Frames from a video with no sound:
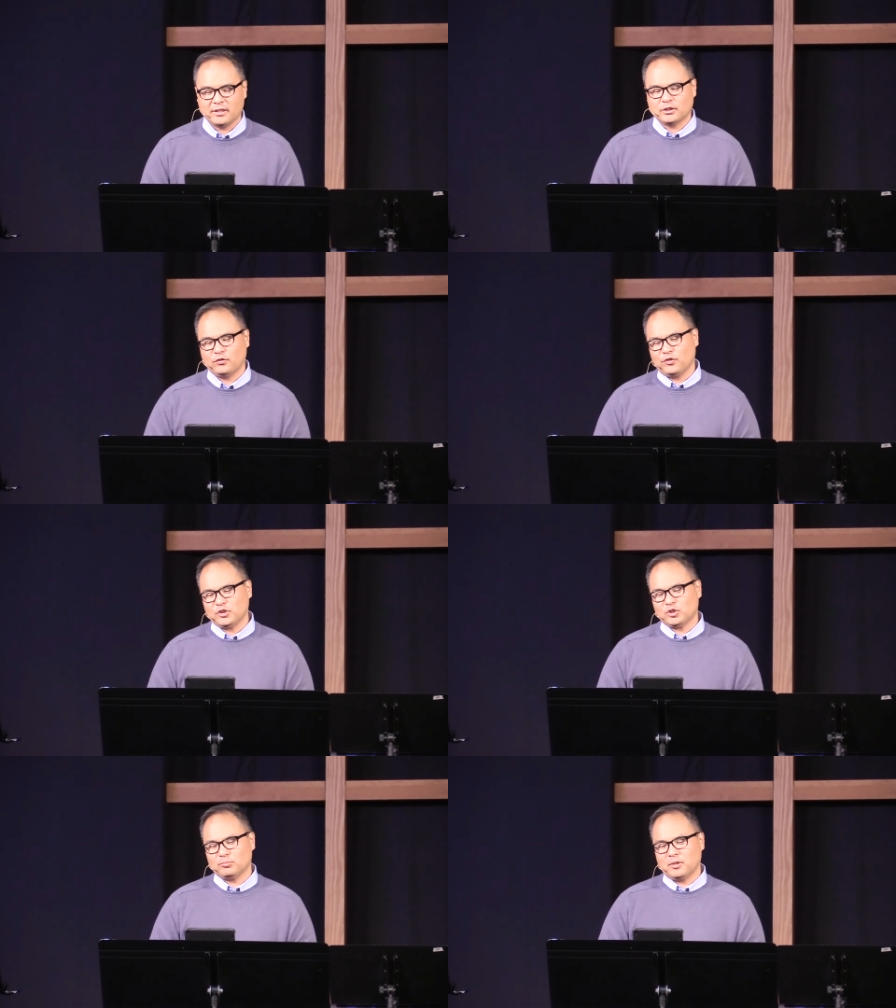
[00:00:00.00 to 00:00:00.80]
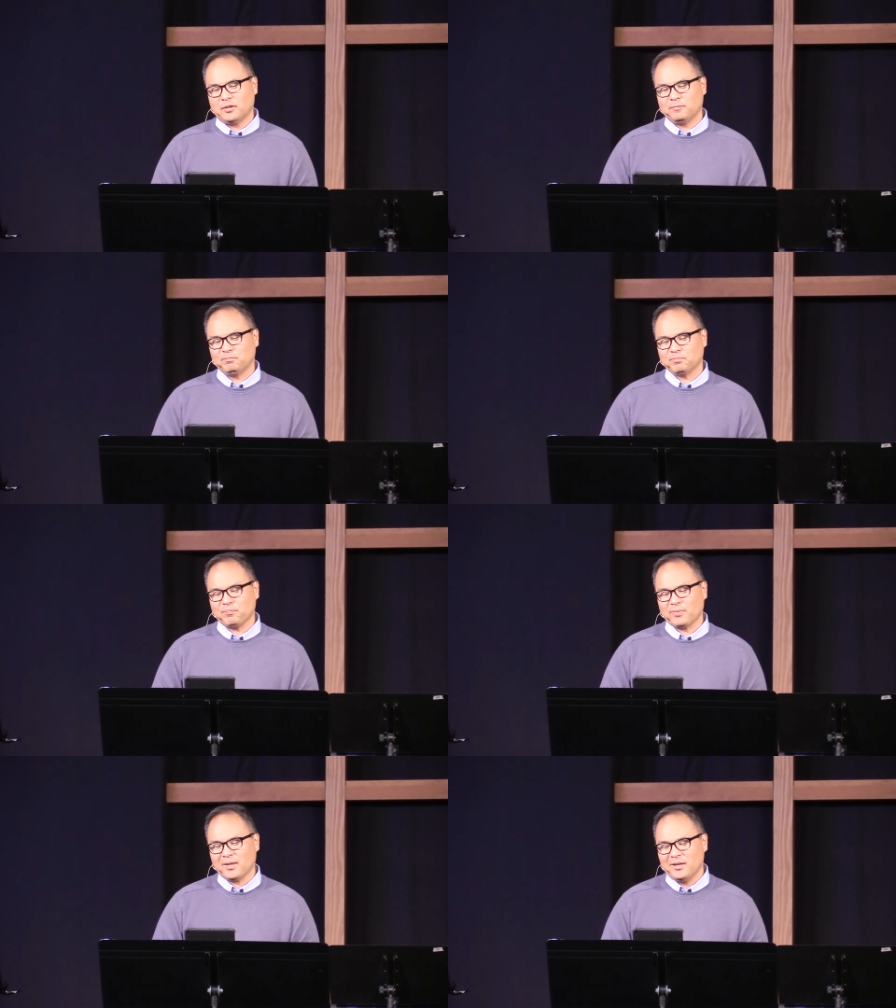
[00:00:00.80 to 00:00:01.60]
as fishermen.
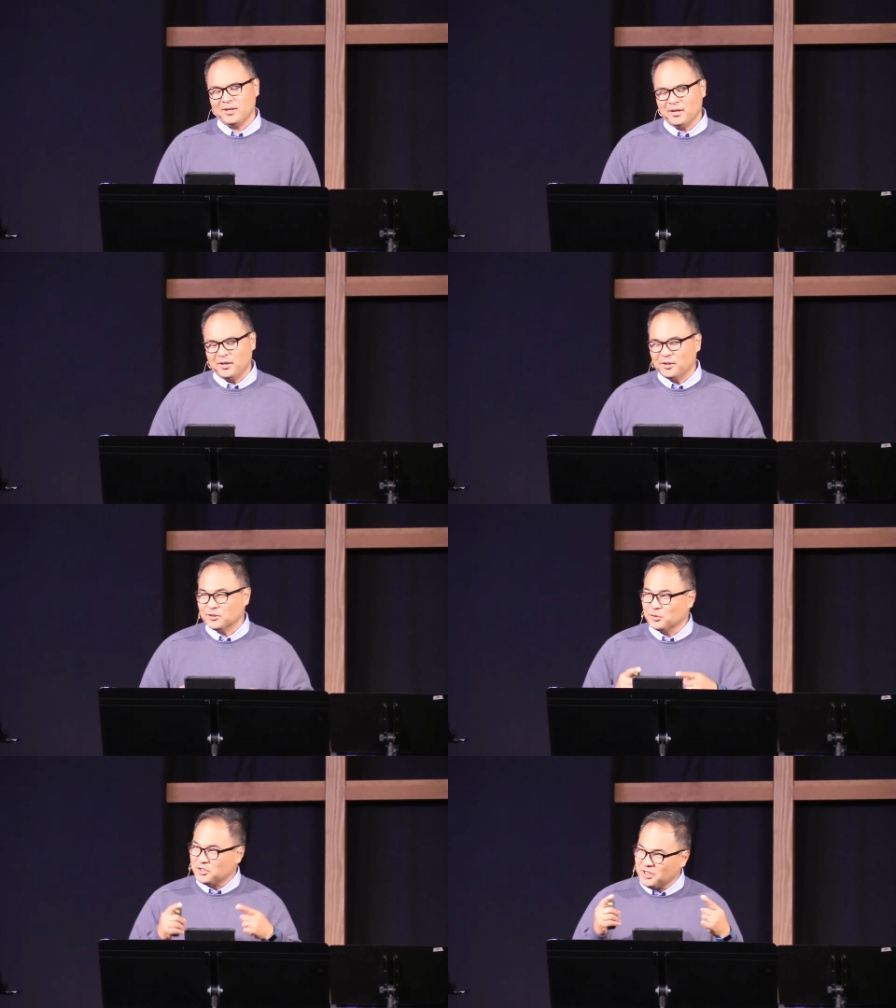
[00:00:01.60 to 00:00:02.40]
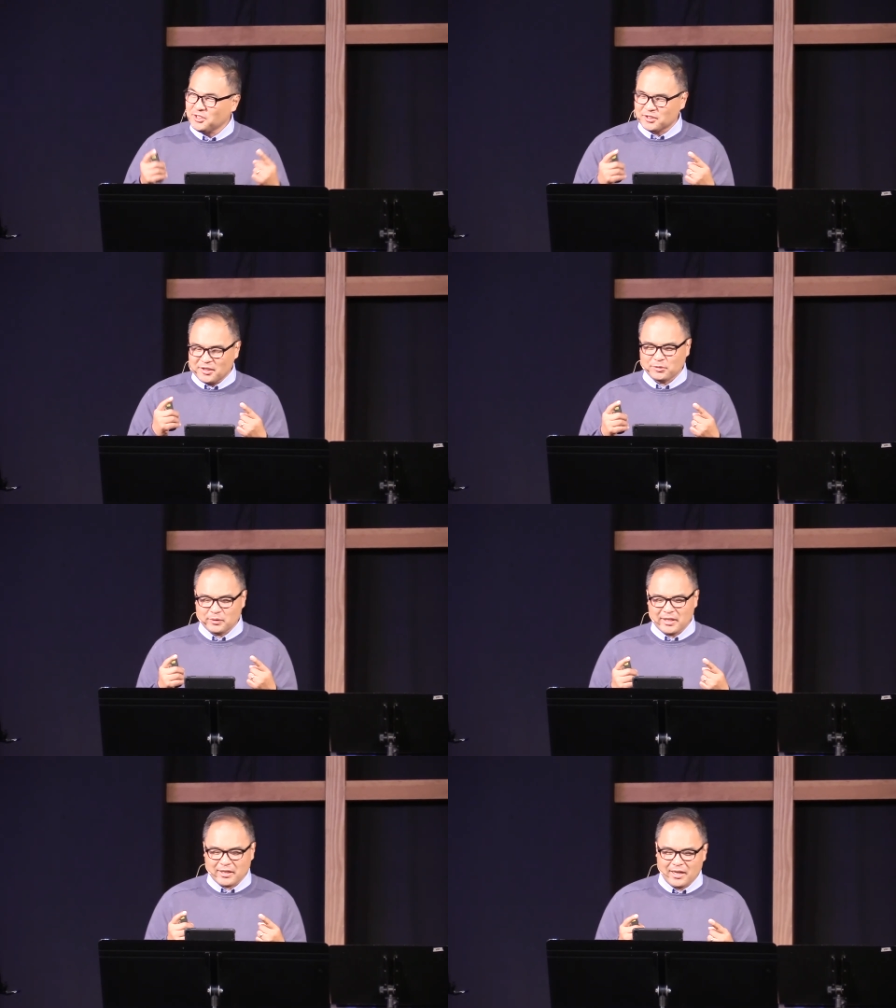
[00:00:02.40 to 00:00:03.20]
So, Jesus,
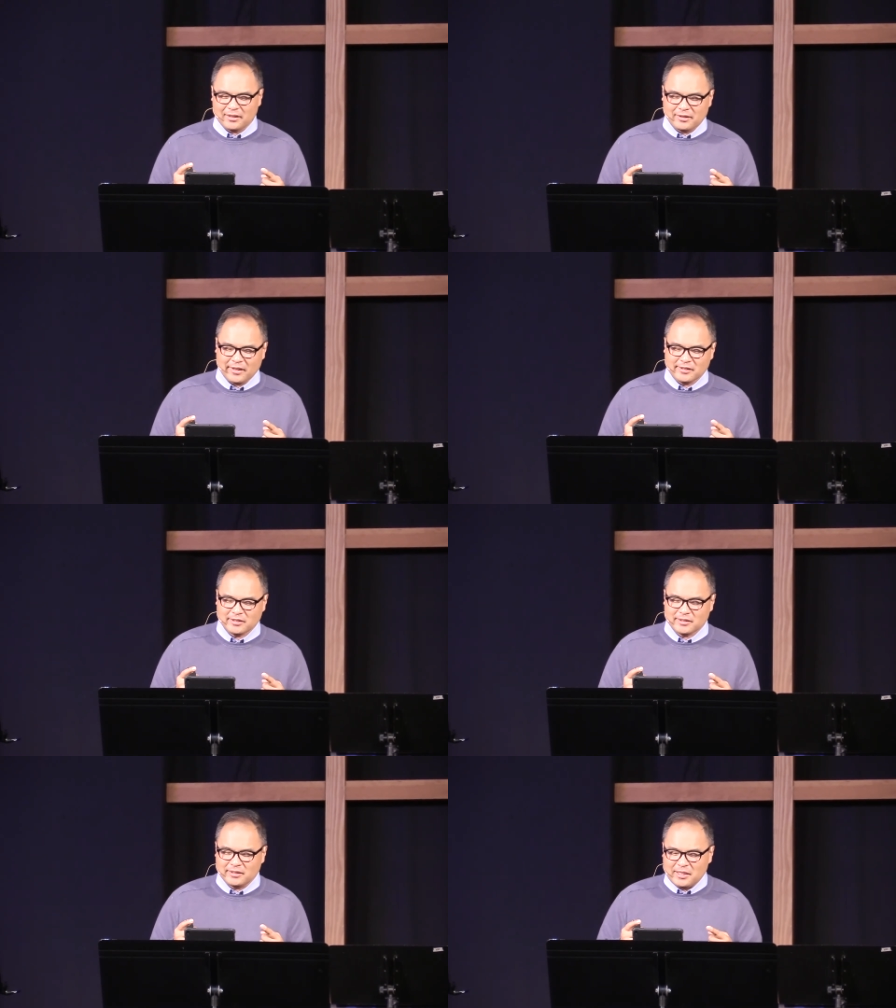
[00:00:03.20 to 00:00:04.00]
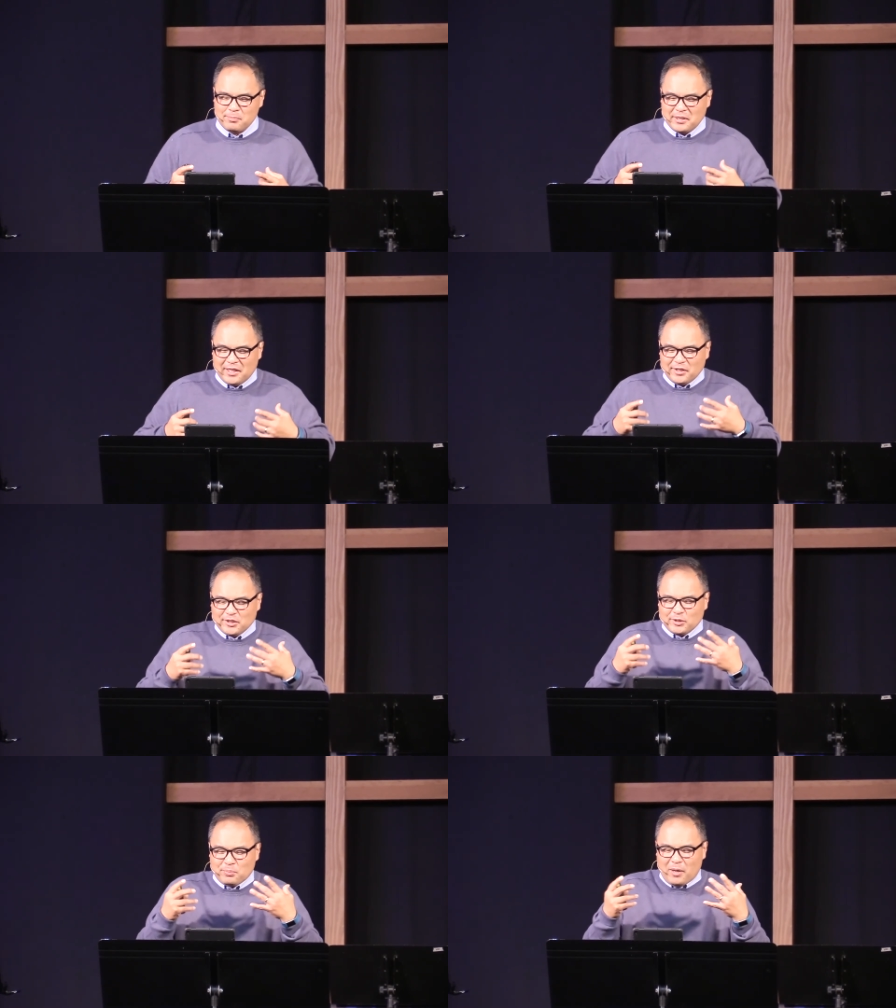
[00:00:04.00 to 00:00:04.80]
with that context, he begins
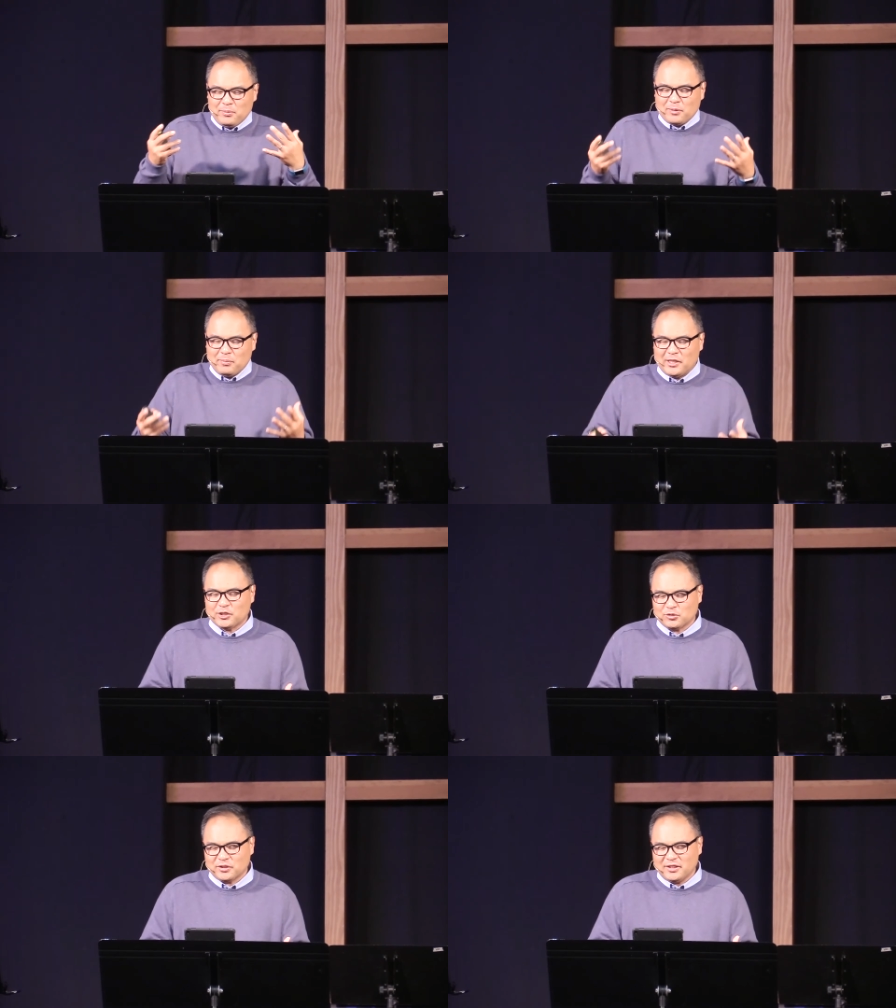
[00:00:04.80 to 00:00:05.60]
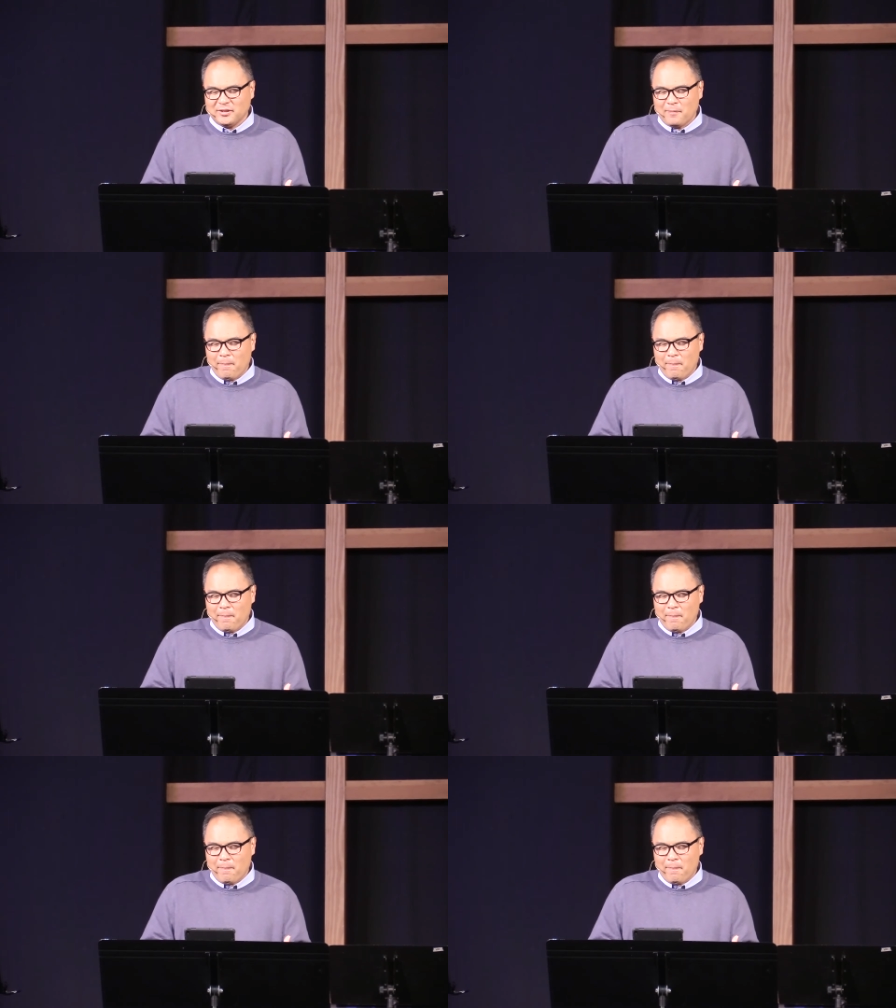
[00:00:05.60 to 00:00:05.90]
his public ministry